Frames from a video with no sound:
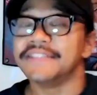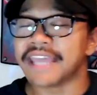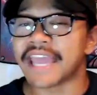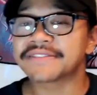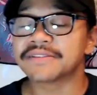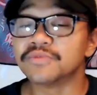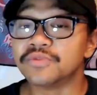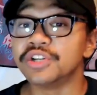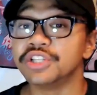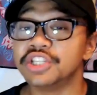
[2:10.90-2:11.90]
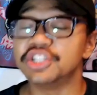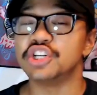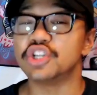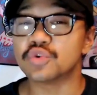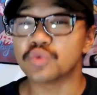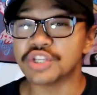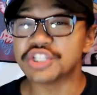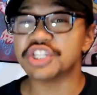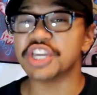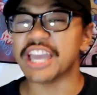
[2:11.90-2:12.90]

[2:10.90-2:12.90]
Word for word: They have some really good crunchy